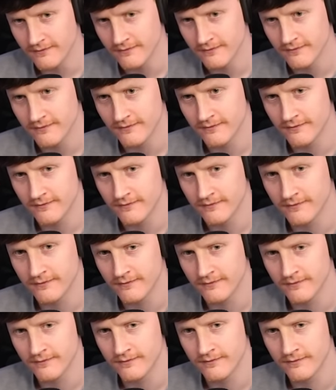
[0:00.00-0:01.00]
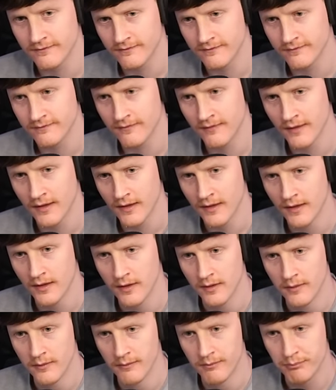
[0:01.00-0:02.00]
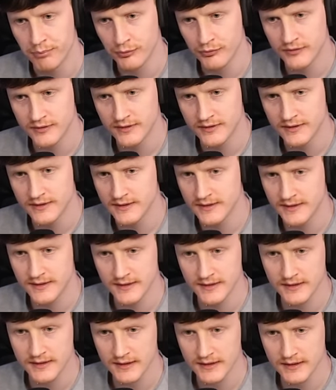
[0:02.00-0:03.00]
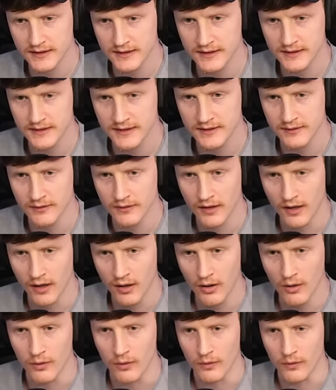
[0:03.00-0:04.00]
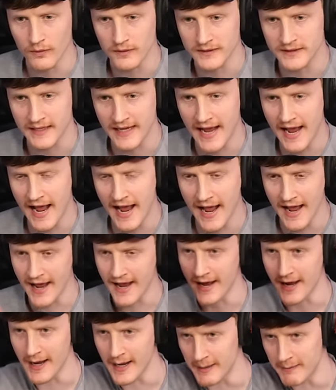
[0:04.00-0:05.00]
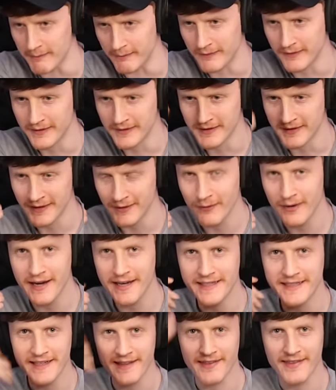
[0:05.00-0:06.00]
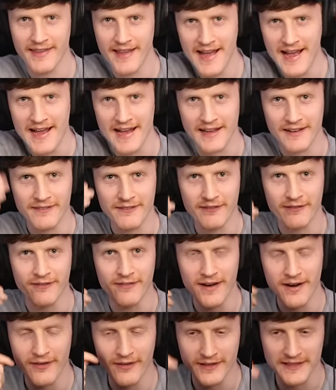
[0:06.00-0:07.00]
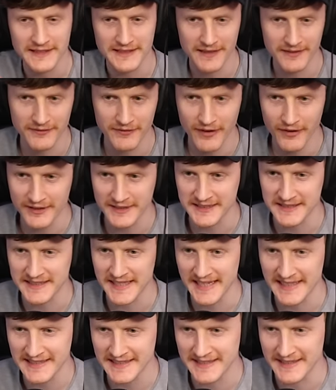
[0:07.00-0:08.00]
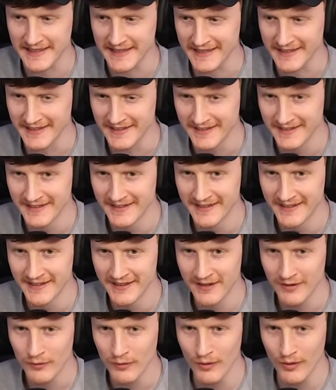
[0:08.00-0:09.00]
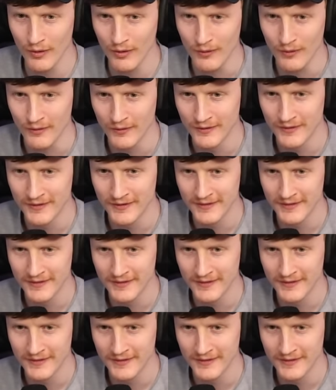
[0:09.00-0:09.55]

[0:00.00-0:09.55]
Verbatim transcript: All right, let's see here. Oh, damn! The way he did that, very, very zesty. Woo!